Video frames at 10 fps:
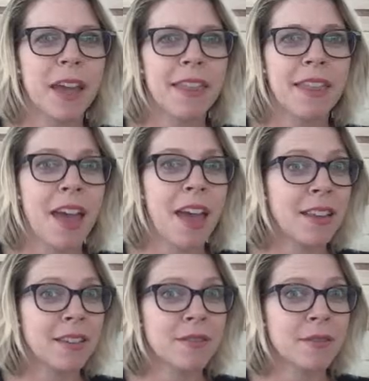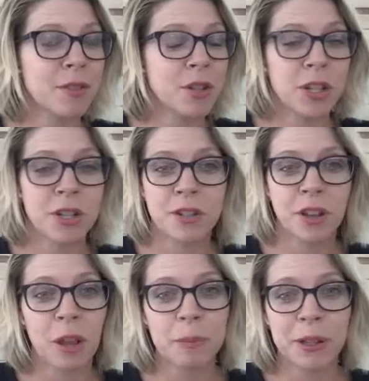And then she just
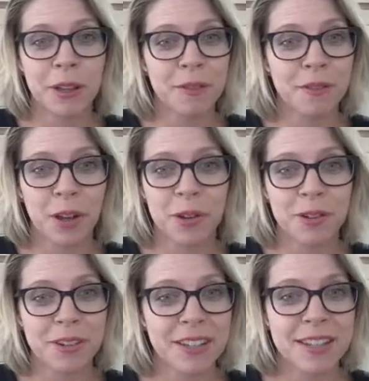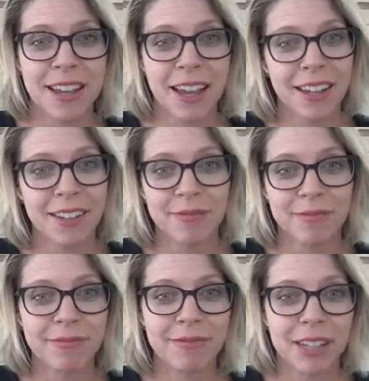called me on the phone and said,
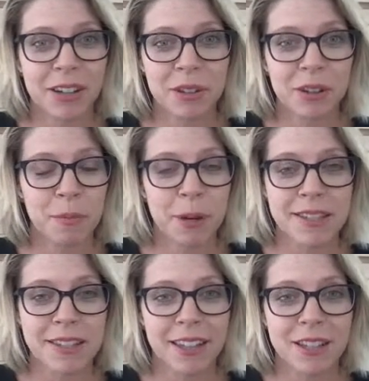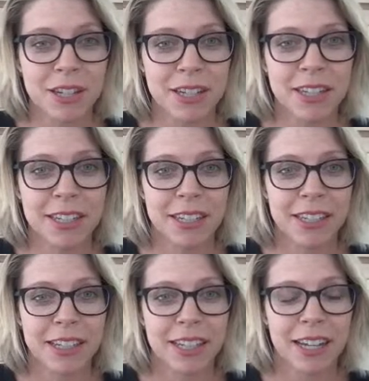you have breast cancer.
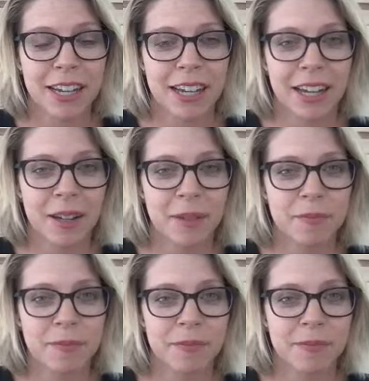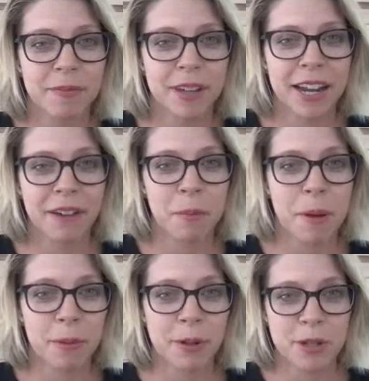And I
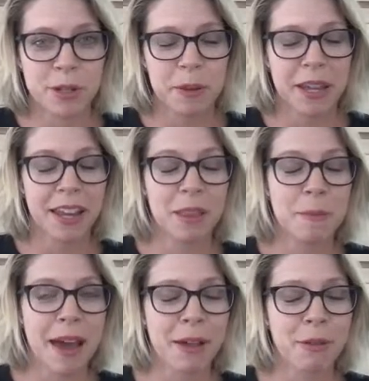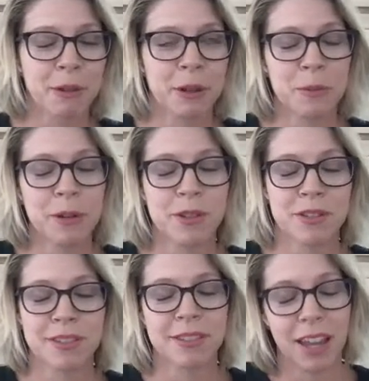remember just being in the bathroom and
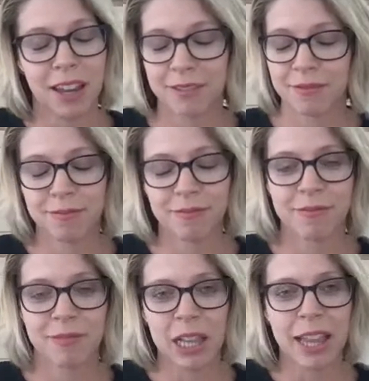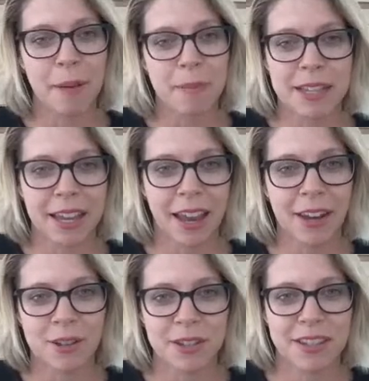just like collapsing
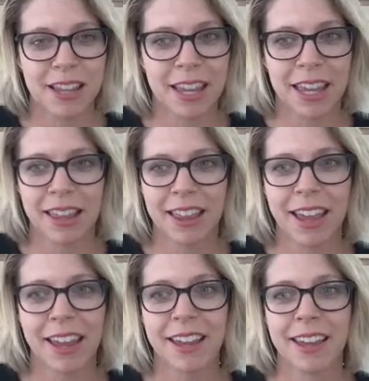and just thinking like,